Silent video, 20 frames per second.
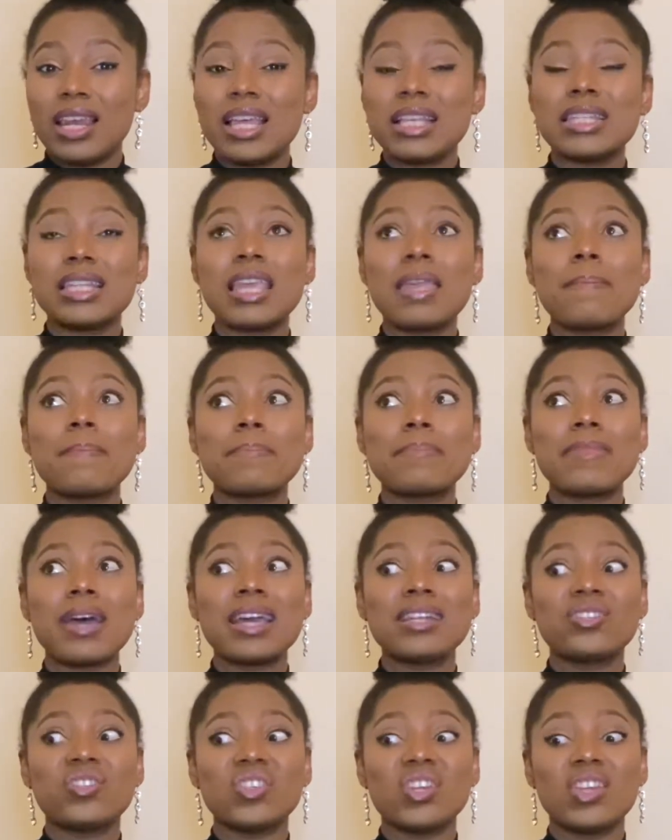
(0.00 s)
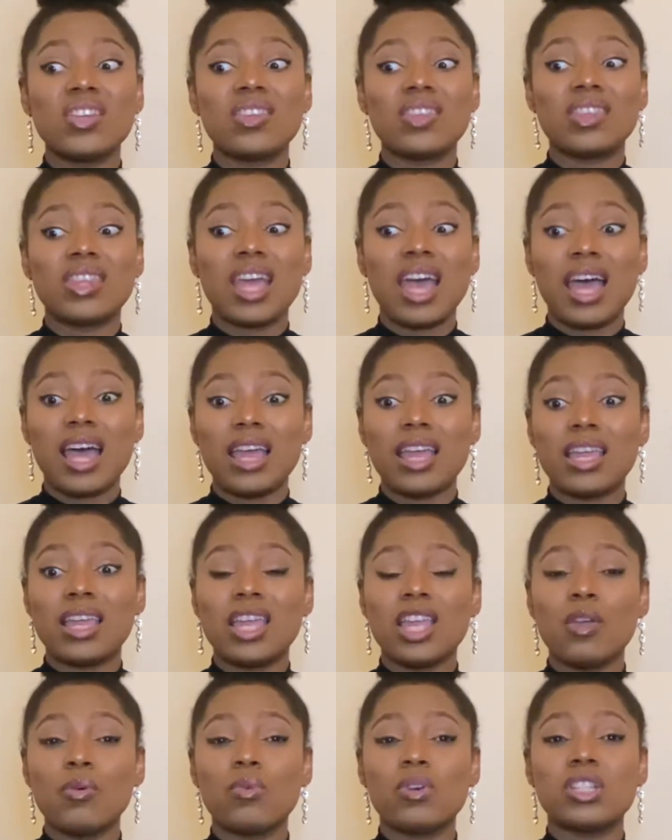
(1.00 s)
Let's imagine that
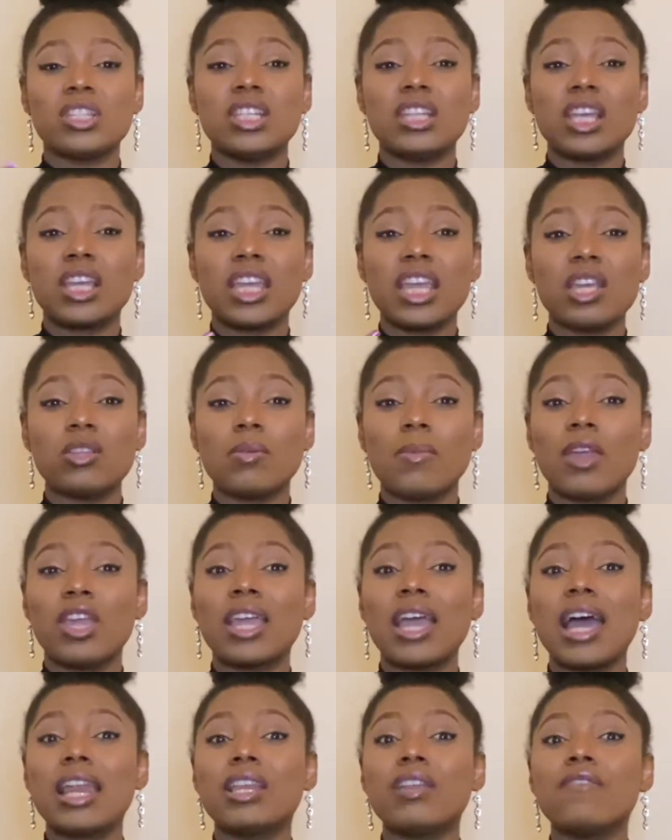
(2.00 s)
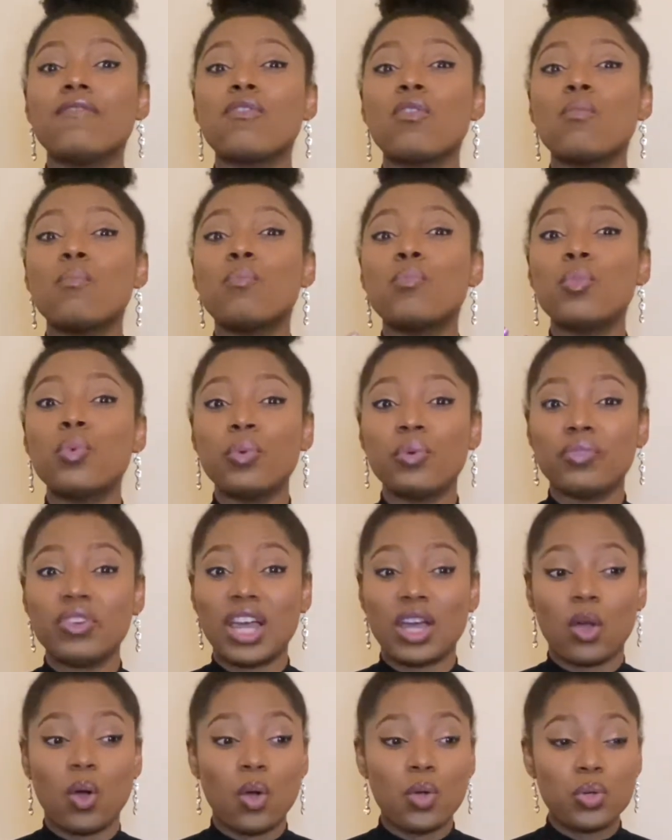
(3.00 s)
it was in the case where you can't even
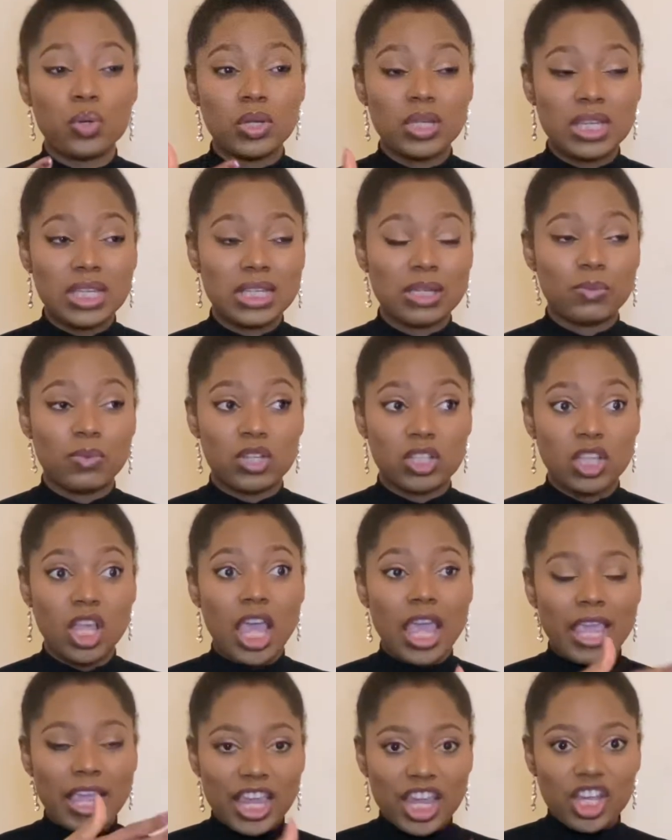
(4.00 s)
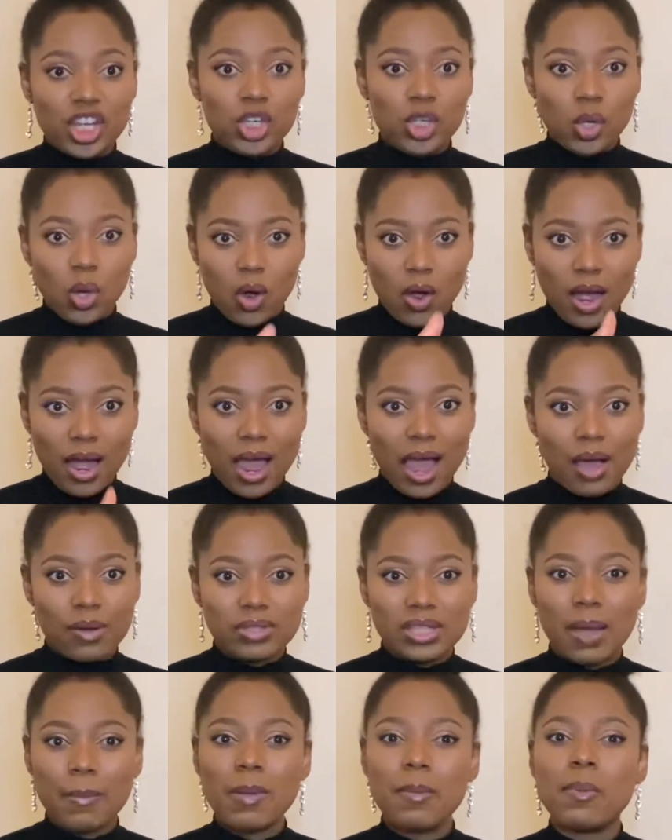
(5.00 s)
move. Like, all you need was in your
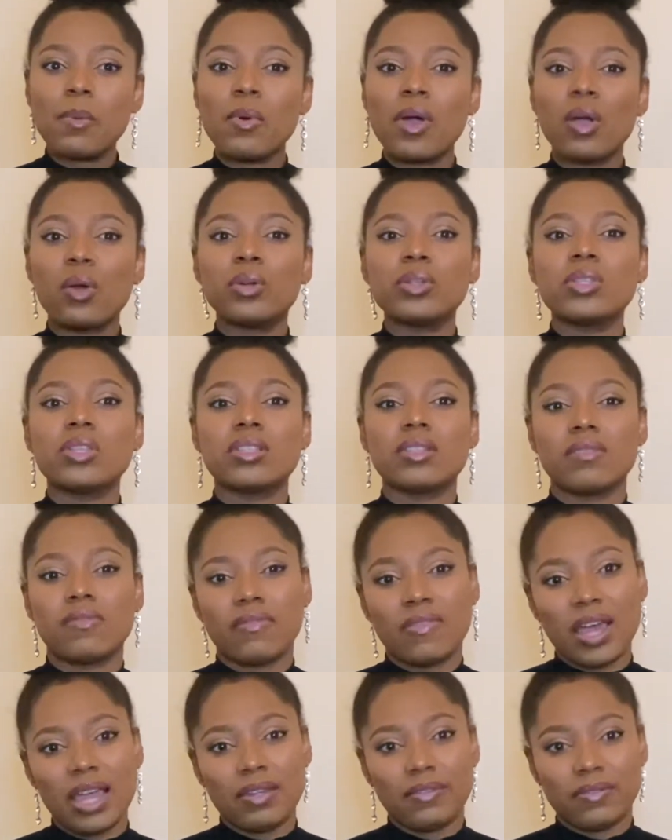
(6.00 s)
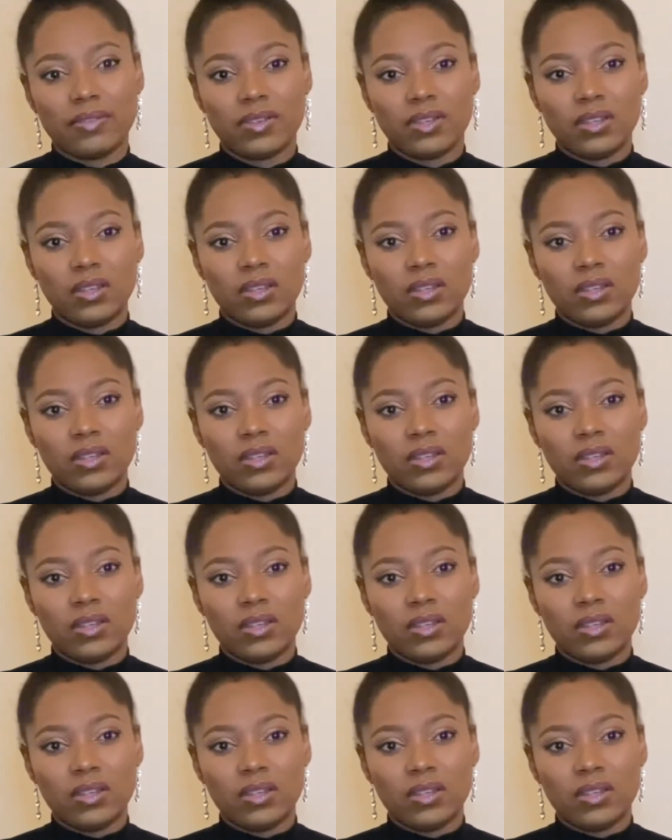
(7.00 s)
house. How many people are going to survive?